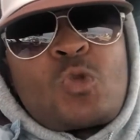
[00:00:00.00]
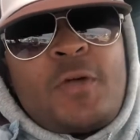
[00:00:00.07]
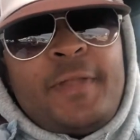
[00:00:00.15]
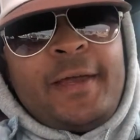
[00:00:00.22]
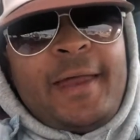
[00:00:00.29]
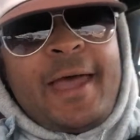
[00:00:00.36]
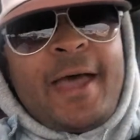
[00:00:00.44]

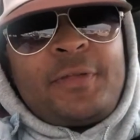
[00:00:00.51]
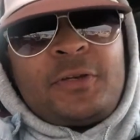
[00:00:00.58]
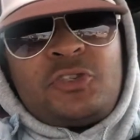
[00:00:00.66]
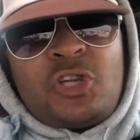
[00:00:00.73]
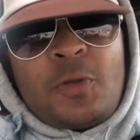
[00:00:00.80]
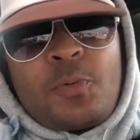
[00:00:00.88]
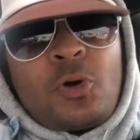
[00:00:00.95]
that it had the
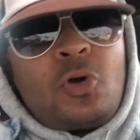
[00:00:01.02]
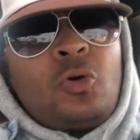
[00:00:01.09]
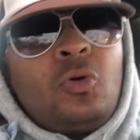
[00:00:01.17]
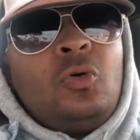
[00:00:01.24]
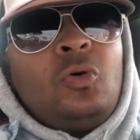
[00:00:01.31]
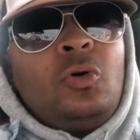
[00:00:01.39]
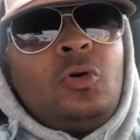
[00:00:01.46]

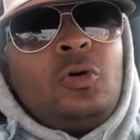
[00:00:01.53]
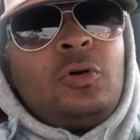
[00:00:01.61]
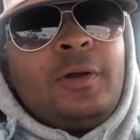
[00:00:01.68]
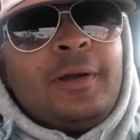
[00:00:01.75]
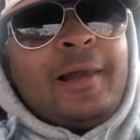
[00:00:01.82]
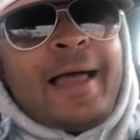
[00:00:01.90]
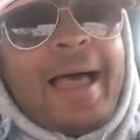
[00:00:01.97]
typical
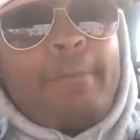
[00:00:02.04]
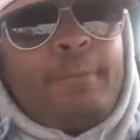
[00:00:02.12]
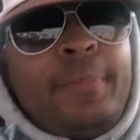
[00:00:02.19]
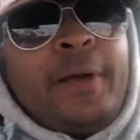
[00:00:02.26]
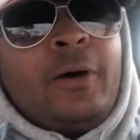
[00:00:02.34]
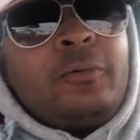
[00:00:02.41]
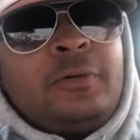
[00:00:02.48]
lap
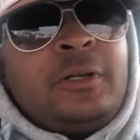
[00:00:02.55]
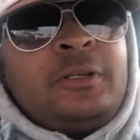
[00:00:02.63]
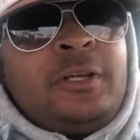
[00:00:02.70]
belt